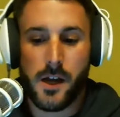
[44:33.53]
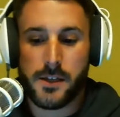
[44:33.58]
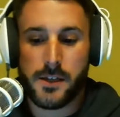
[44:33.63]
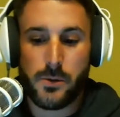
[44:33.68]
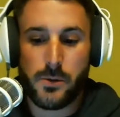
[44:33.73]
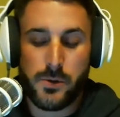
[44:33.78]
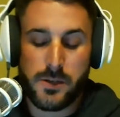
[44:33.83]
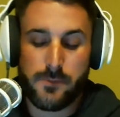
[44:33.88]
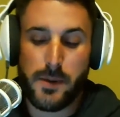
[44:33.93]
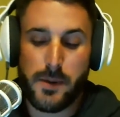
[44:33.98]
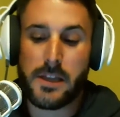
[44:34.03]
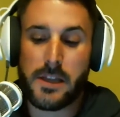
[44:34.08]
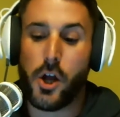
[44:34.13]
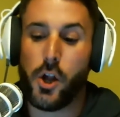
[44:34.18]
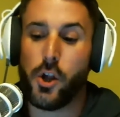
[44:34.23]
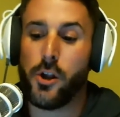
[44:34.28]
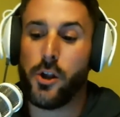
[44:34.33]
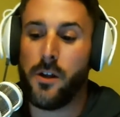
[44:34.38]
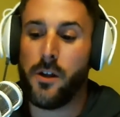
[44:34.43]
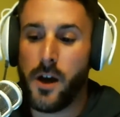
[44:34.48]
So we spent
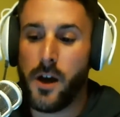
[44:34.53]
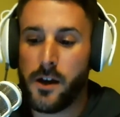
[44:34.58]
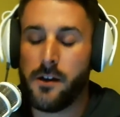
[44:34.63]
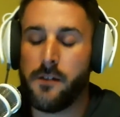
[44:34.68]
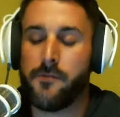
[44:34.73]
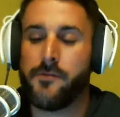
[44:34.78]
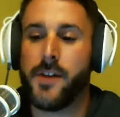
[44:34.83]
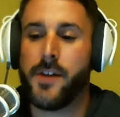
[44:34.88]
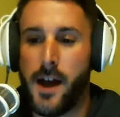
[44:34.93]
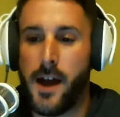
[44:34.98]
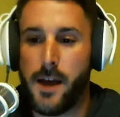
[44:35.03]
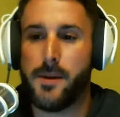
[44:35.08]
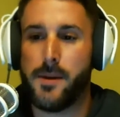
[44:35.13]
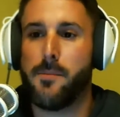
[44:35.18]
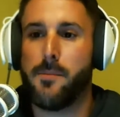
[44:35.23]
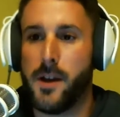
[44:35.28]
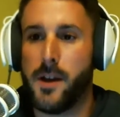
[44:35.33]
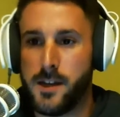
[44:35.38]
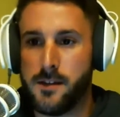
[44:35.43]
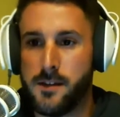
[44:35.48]
a lot of time
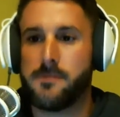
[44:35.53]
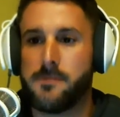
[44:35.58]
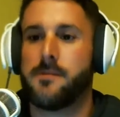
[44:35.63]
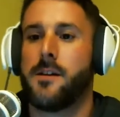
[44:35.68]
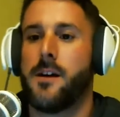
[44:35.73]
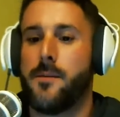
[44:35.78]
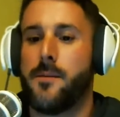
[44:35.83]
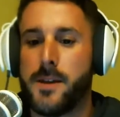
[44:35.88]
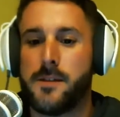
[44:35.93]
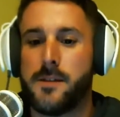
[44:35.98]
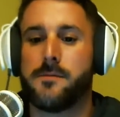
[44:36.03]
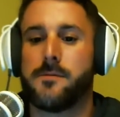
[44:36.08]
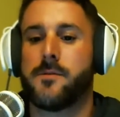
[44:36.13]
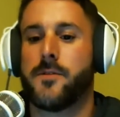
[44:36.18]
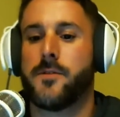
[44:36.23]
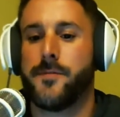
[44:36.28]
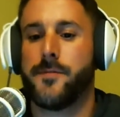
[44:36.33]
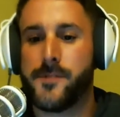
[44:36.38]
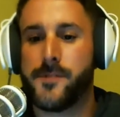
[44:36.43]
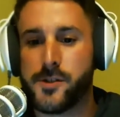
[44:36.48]
and money. I
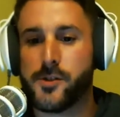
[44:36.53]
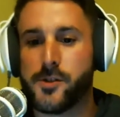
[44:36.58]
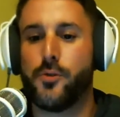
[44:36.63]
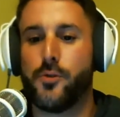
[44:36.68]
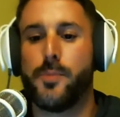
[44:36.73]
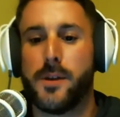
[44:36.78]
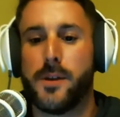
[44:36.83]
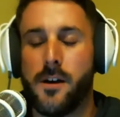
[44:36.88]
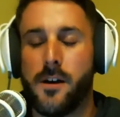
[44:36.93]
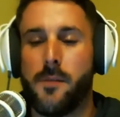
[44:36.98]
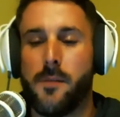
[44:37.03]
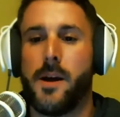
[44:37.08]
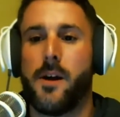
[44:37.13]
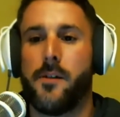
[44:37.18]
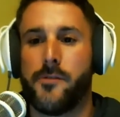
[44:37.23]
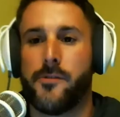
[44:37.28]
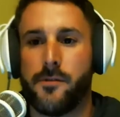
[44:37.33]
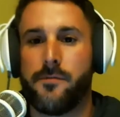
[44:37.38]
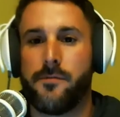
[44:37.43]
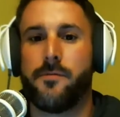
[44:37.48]
mean, stupid
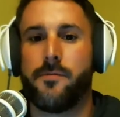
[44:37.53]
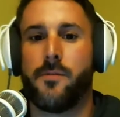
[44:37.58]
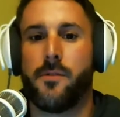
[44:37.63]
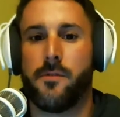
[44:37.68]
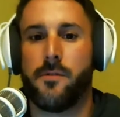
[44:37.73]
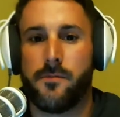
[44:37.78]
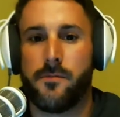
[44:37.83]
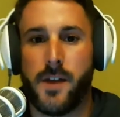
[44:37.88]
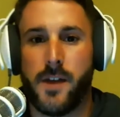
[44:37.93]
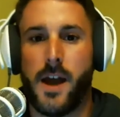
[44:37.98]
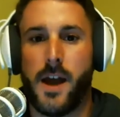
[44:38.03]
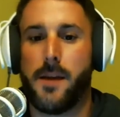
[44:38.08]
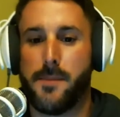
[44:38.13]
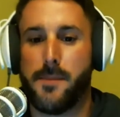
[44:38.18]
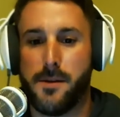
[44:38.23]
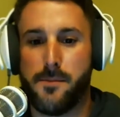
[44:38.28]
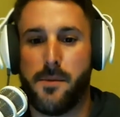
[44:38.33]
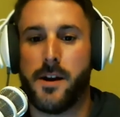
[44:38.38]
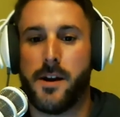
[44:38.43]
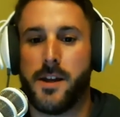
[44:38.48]
amounts of
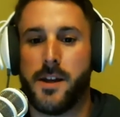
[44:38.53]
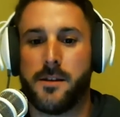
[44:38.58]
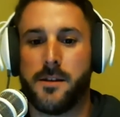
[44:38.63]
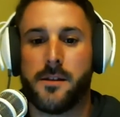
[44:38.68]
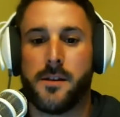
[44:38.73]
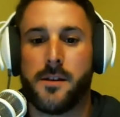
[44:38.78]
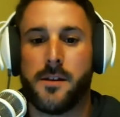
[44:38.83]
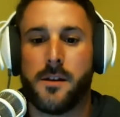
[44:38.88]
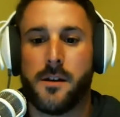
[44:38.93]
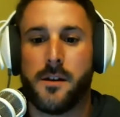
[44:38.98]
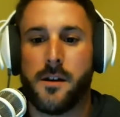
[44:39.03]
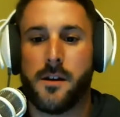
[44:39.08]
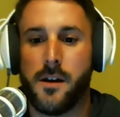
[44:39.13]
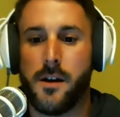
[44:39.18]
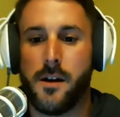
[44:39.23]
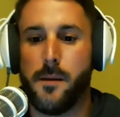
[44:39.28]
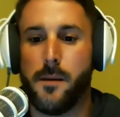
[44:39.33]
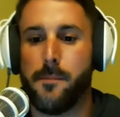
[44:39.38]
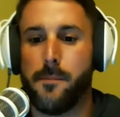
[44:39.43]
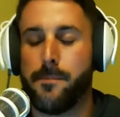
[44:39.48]
time and money
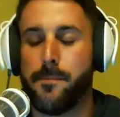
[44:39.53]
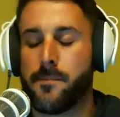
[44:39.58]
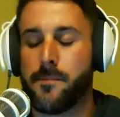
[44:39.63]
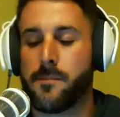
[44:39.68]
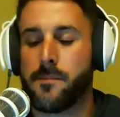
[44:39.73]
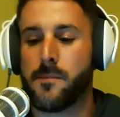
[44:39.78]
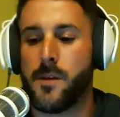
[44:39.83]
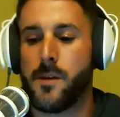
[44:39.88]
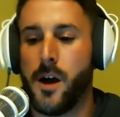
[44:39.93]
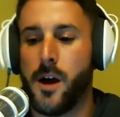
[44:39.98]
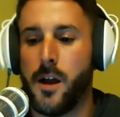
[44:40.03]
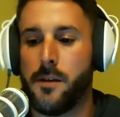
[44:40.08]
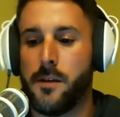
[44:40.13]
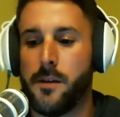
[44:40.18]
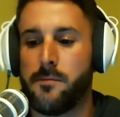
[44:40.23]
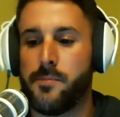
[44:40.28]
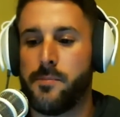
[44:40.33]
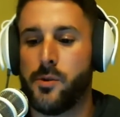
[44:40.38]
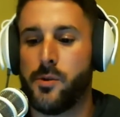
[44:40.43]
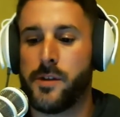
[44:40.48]

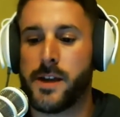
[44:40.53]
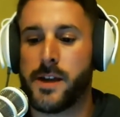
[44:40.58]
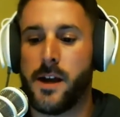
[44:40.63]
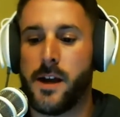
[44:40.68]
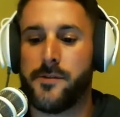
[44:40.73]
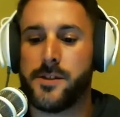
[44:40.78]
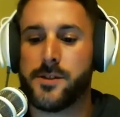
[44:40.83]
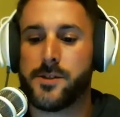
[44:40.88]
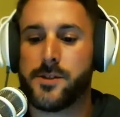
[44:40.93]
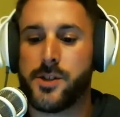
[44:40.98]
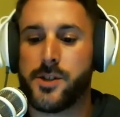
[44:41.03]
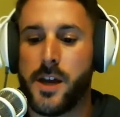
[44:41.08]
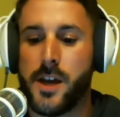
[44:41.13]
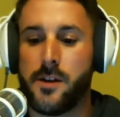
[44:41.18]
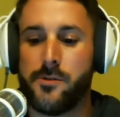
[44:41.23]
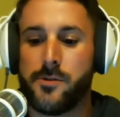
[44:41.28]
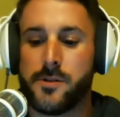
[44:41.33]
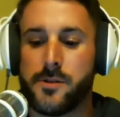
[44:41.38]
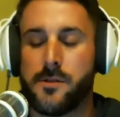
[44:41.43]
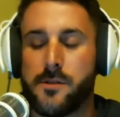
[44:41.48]
on building out these
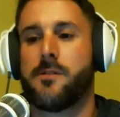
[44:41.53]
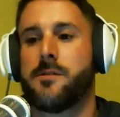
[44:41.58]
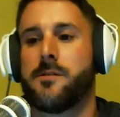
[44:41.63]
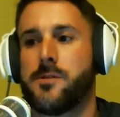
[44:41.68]
channels